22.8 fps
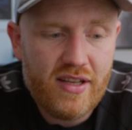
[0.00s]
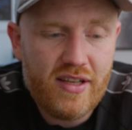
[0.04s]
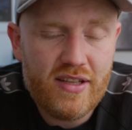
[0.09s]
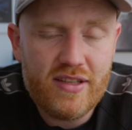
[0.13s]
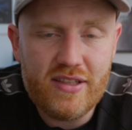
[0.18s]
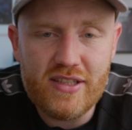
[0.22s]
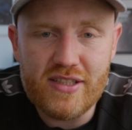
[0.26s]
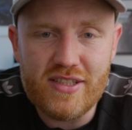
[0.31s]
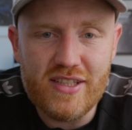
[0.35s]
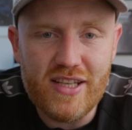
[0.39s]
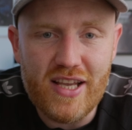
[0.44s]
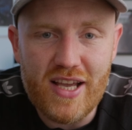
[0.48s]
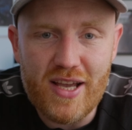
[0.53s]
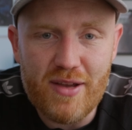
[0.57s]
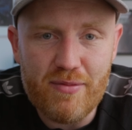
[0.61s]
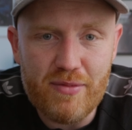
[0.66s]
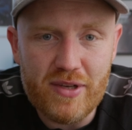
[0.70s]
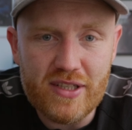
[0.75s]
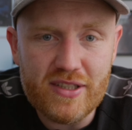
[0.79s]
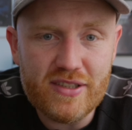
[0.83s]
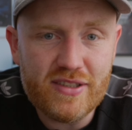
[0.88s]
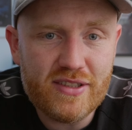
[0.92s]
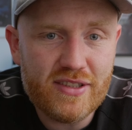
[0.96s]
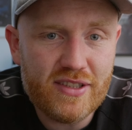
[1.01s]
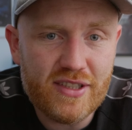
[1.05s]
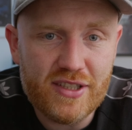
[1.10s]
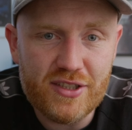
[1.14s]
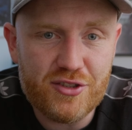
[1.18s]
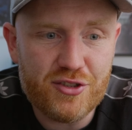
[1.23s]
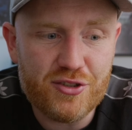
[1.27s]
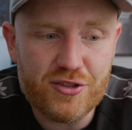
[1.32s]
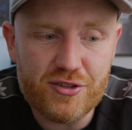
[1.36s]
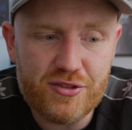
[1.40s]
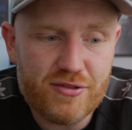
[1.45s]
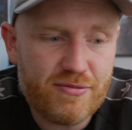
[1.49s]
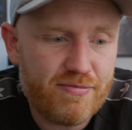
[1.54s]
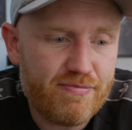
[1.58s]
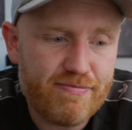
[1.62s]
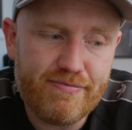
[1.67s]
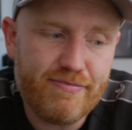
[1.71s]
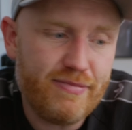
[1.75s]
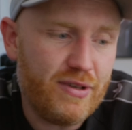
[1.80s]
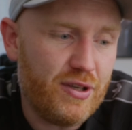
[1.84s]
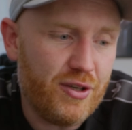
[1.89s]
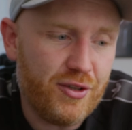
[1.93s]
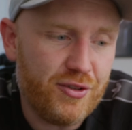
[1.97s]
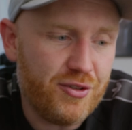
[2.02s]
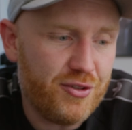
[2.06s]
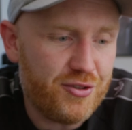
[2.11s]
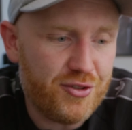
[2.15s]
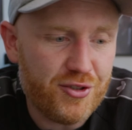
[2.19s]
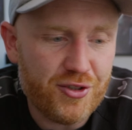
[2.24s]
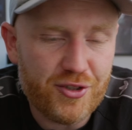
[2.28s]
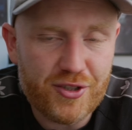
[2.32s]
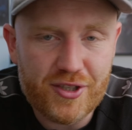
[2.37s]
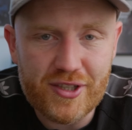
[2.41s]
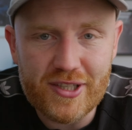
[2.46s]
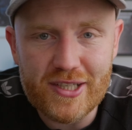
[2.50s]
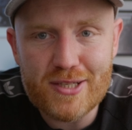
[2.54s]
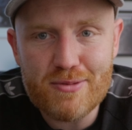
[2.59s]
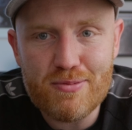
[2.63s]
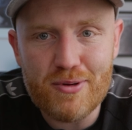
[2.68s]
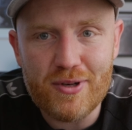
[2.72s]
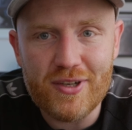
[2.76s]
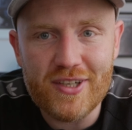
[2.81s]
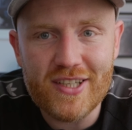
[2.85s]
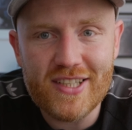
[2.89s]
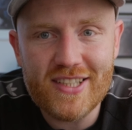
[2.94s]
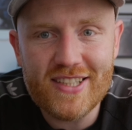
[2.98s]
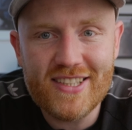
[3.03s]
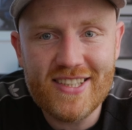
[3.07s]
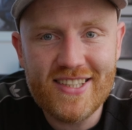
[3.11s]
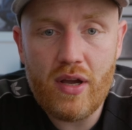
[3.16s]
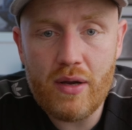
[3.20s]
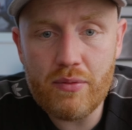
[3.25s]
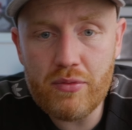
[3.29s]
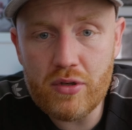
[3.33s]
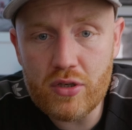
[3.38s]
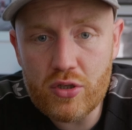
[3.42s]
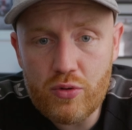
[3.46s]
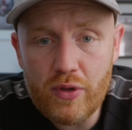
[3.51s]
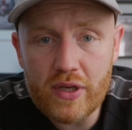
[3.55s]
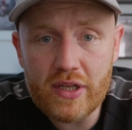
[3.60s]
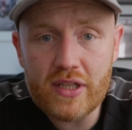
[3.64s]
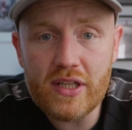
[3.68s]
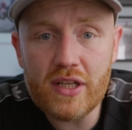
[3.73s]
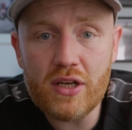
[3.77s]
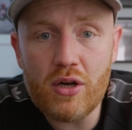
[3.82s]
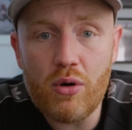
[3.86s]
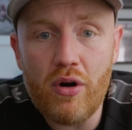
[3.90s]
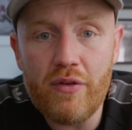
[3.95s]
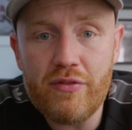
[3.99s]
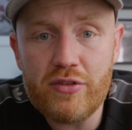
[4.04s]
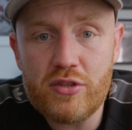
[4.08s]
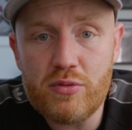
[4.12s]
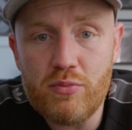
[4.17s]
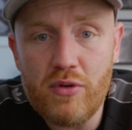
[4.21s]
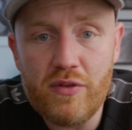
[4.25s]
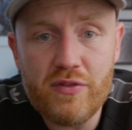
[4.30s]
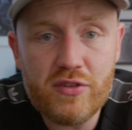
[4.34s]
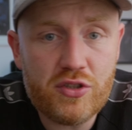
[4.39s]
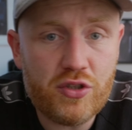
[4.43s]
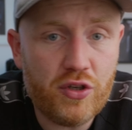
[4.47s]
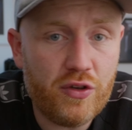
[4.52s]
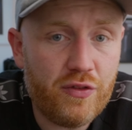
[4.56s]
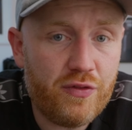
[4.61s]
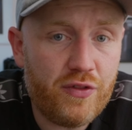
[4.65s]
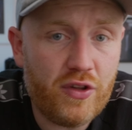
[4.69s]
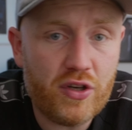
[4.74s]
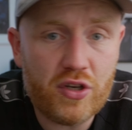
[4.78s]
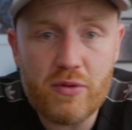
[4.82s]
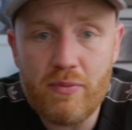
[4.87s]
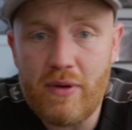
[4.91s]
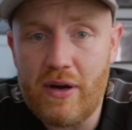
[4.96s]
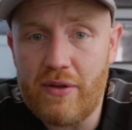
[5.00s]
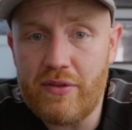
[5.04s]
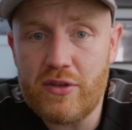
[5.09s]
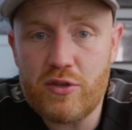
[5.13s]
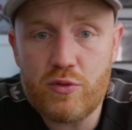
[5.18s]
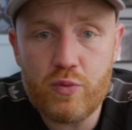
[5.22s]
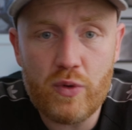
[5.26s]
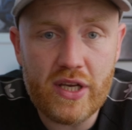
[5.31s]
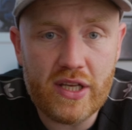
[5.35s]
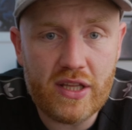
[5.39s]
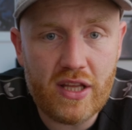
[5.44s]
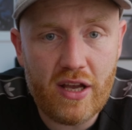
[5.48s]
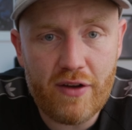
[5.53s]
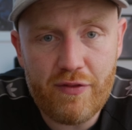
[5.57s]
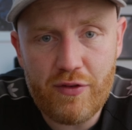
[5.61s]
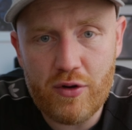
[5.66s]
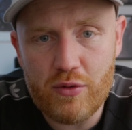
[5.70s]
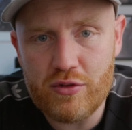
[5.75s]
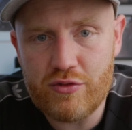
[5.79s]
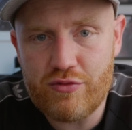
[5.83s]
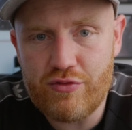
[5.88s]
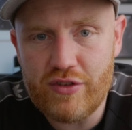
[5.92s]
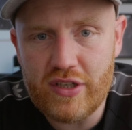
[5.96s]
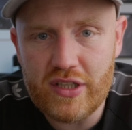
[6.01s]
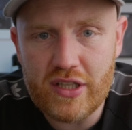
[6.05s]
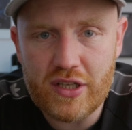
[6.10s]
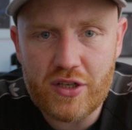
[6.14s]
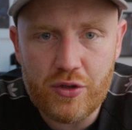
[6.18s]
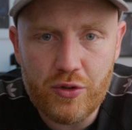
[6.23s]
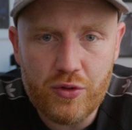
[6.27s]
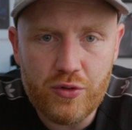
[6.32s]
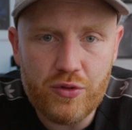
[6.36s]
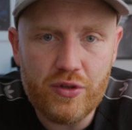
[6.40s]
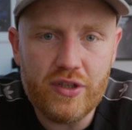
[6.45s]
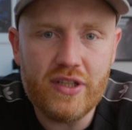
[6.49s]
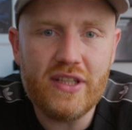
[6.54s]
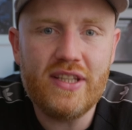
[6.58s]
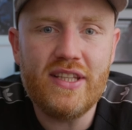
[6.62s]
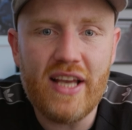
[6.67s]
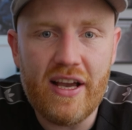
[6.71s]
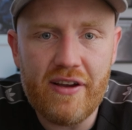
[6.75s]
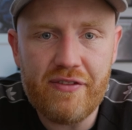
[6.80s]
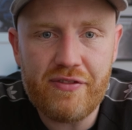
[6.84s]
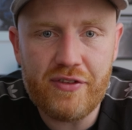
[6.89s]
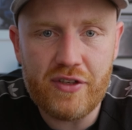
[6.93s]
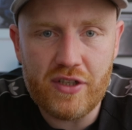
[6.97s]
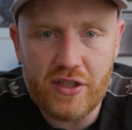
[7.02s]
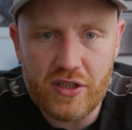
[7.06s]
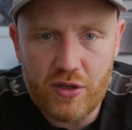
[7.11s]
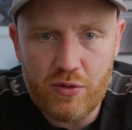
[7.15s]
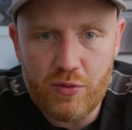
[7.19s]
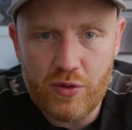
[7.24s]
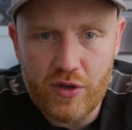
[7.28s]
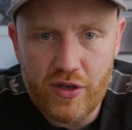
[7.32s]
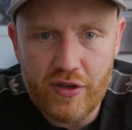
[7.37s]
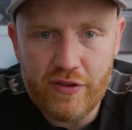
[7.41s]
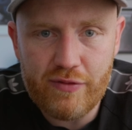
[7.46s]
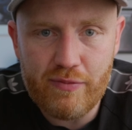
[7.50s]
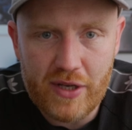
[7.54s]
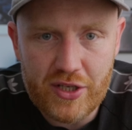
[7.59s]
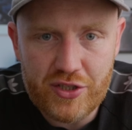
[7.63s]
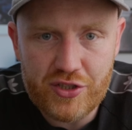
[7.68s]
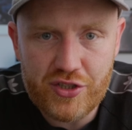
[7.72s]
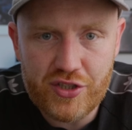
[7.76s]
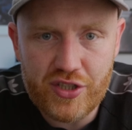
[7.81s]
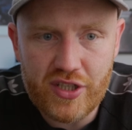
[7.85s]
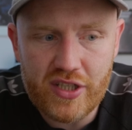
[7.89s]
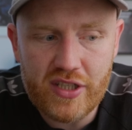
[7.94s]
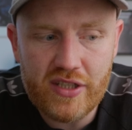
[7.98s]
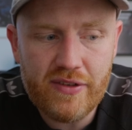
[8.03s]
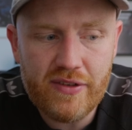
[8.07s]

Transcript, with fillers: This naming is just beyond the joke at this point. I'm going to quickly go over some other stuff that come out this week that I thought was really cool and definitely worth mentioning.